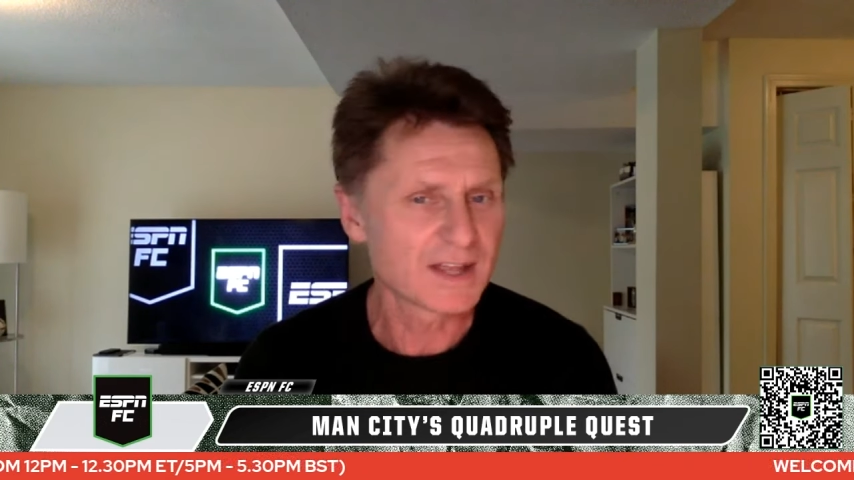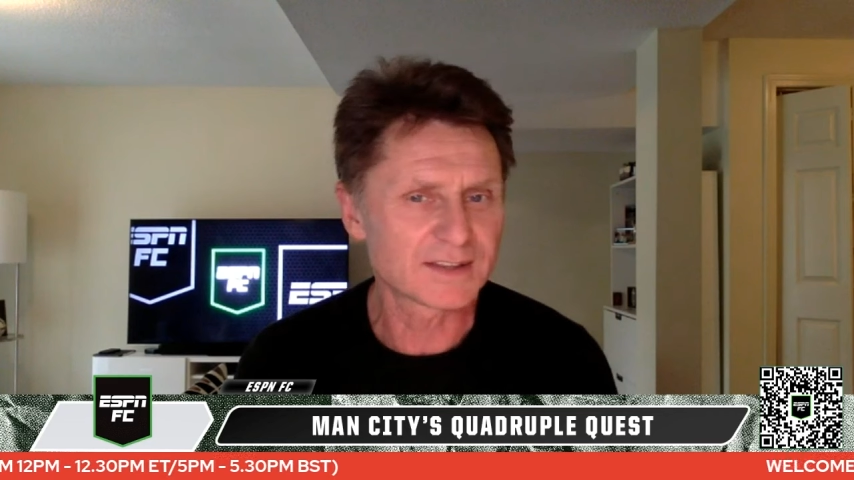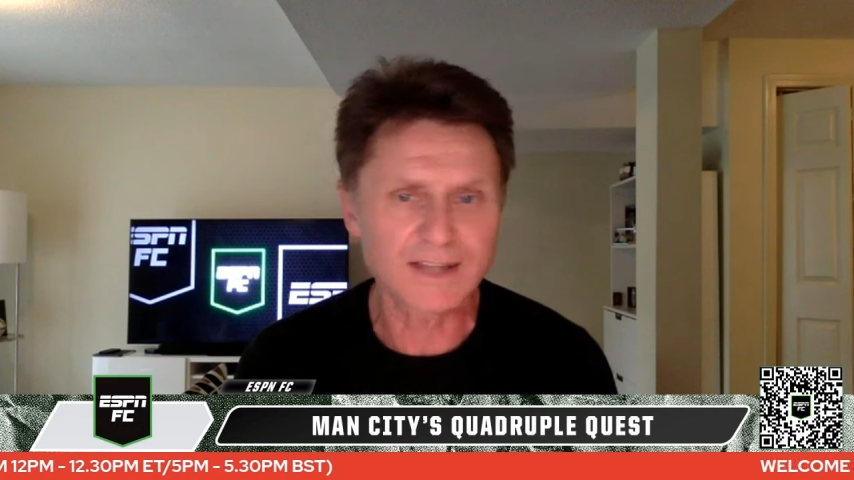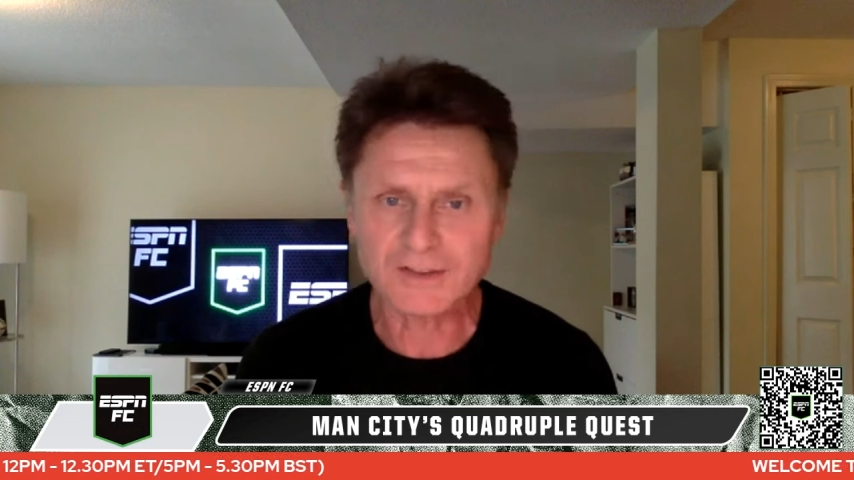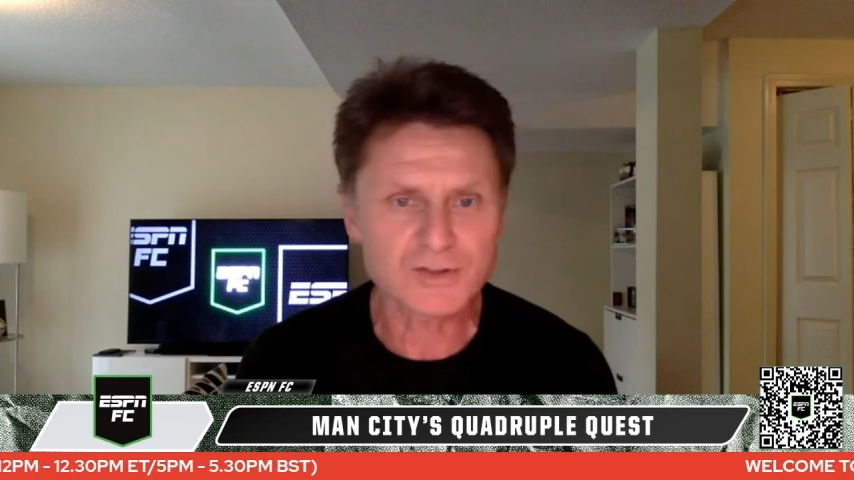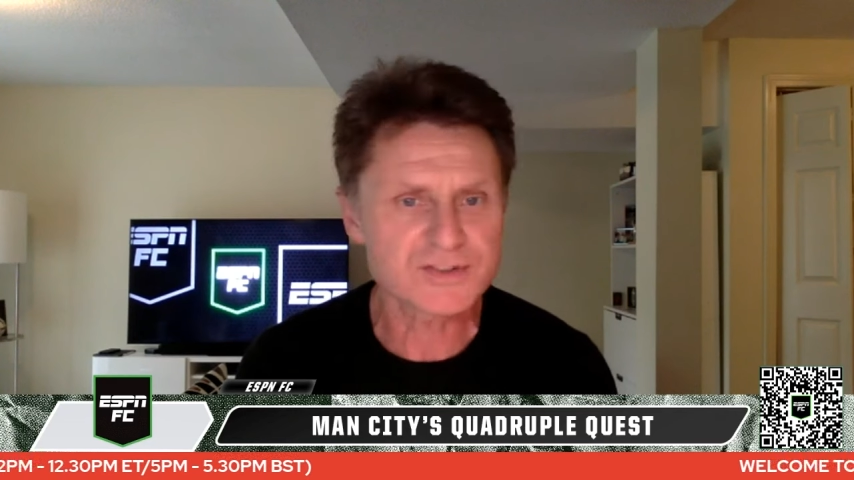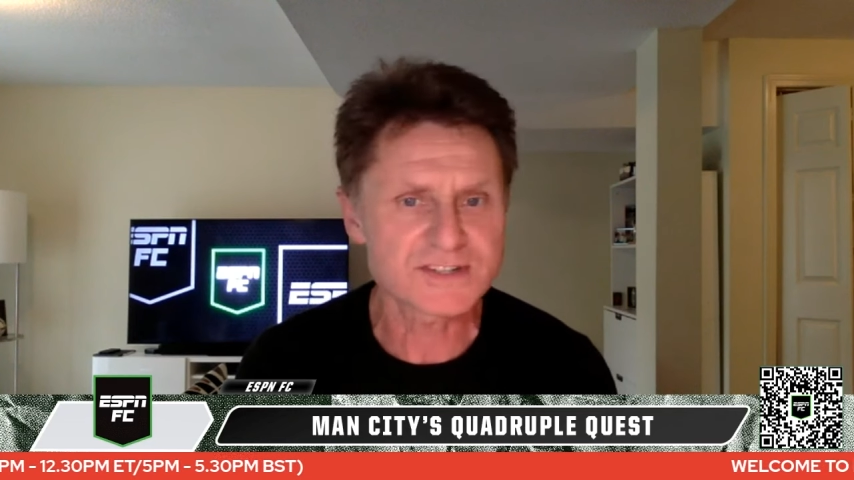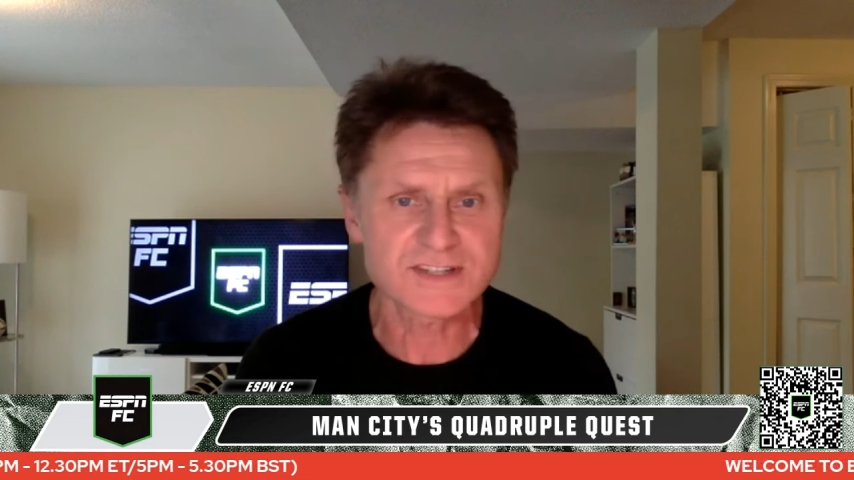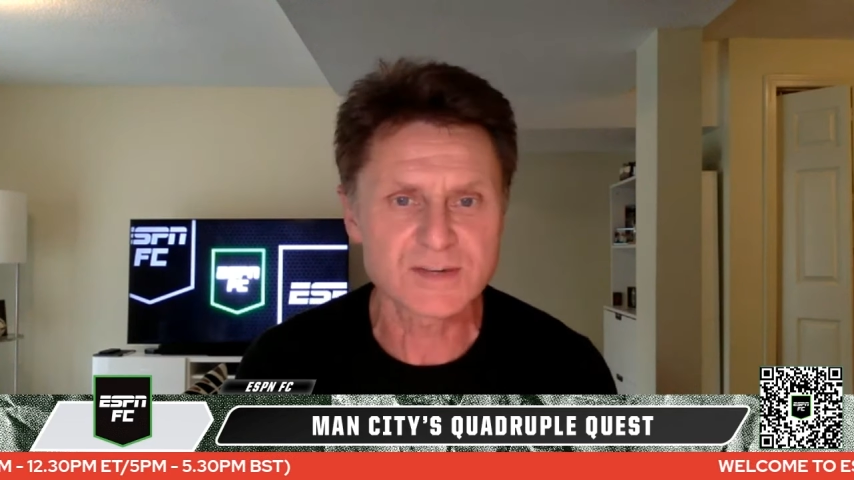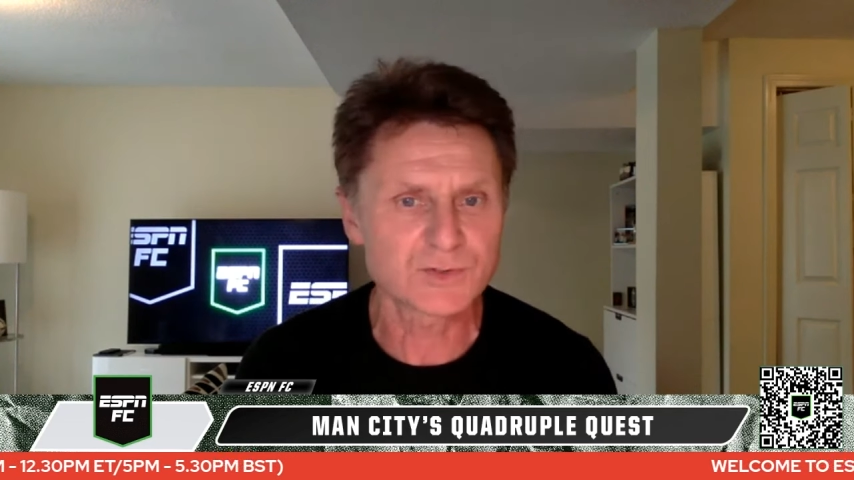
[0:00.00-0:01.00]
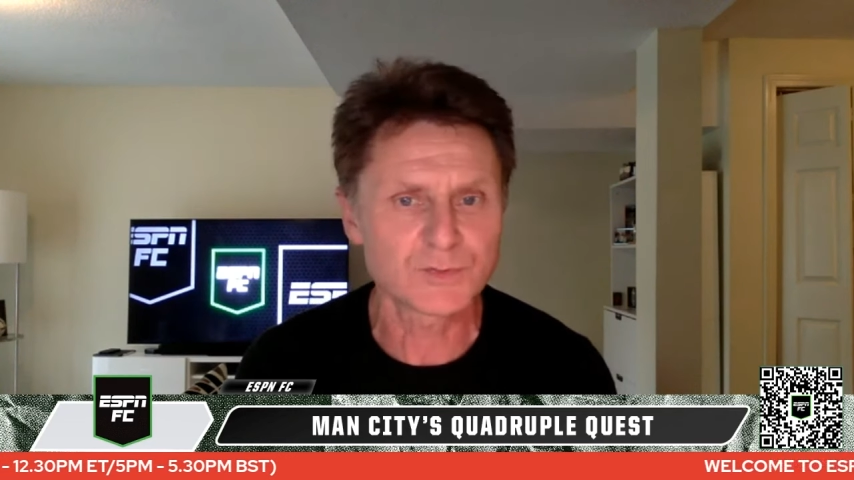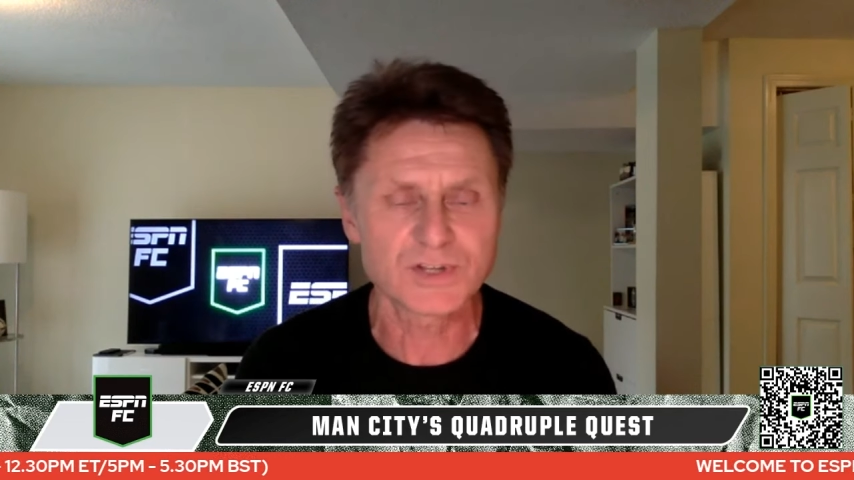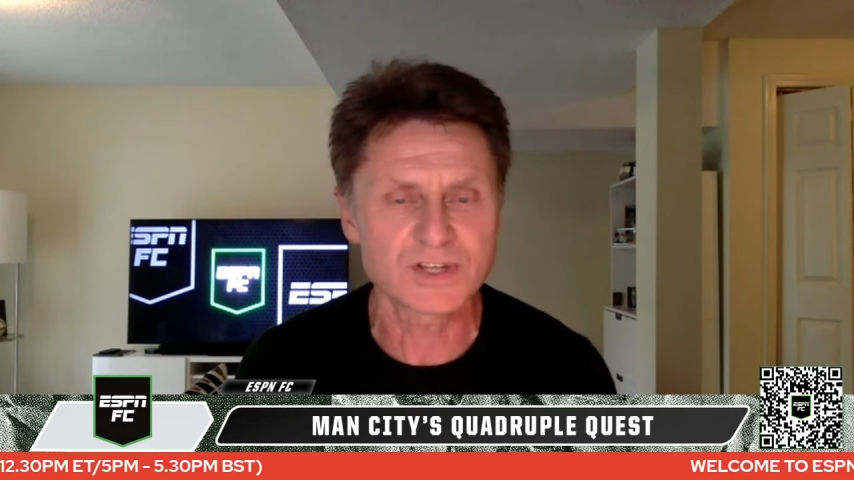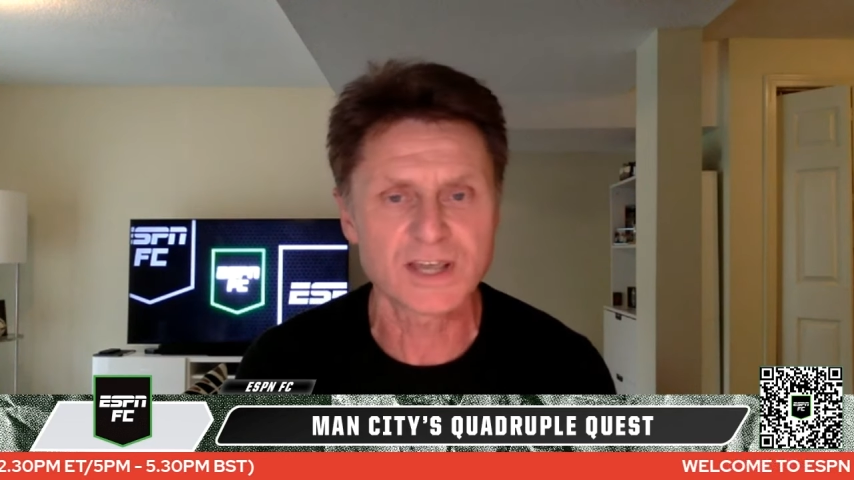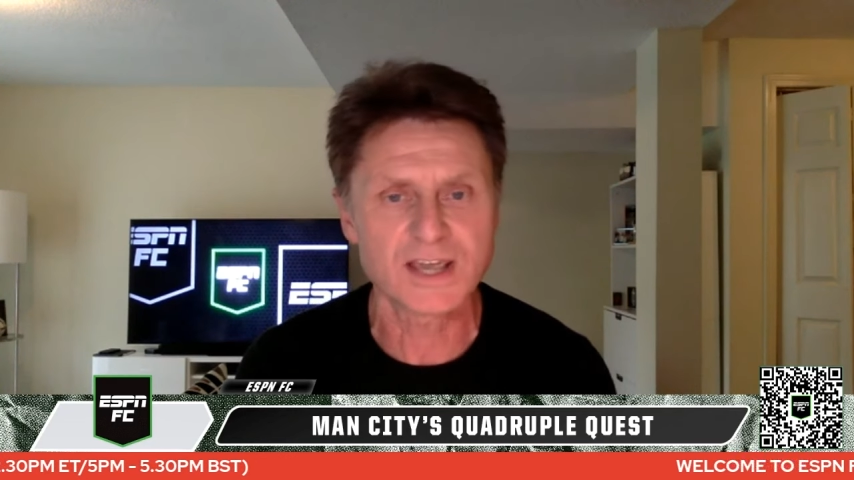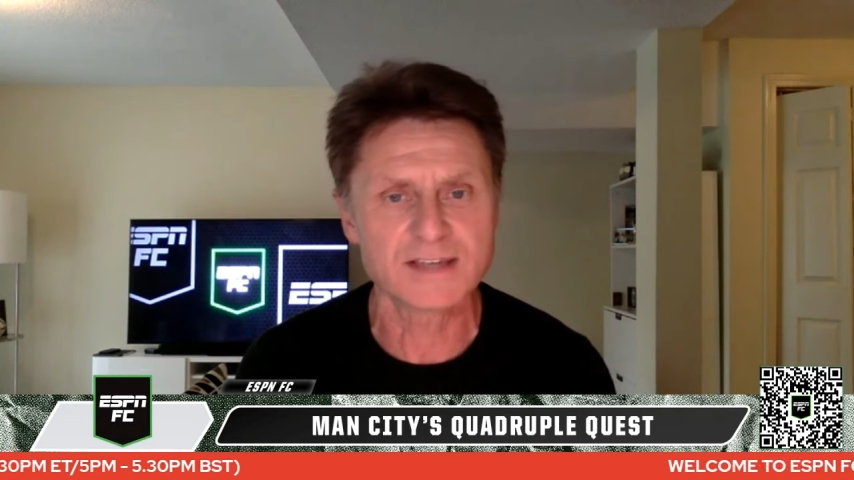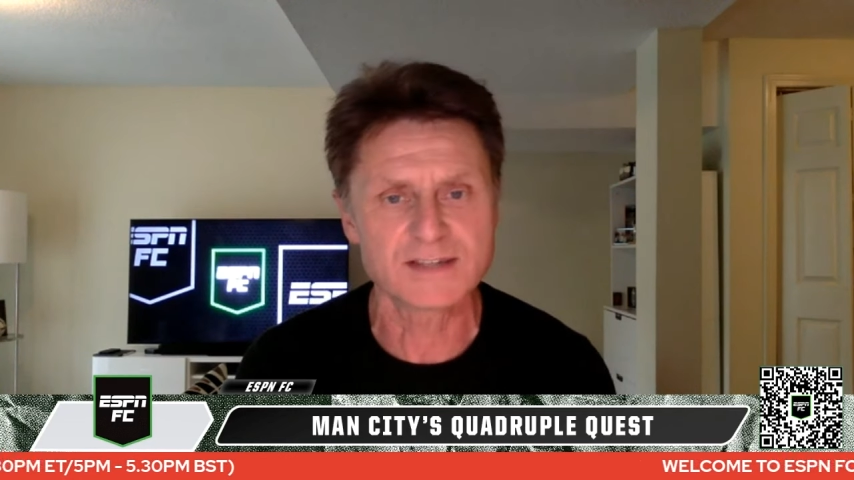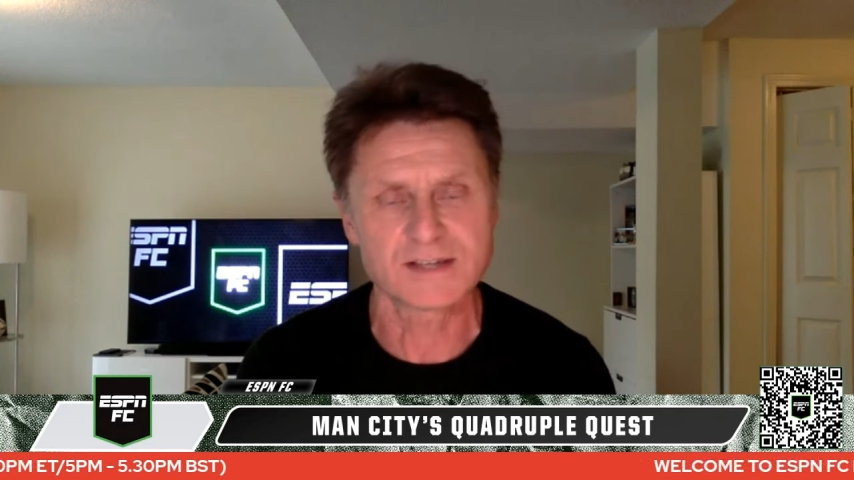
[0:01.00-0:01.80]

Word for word: That doesn't seem to be the case.